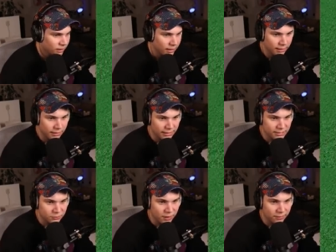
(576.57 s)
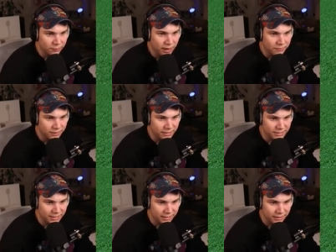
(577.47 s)
All right, let's try driving
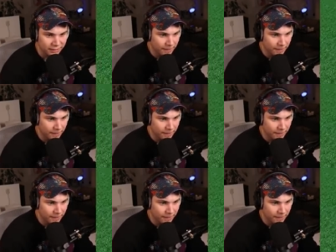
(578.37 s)
this thing.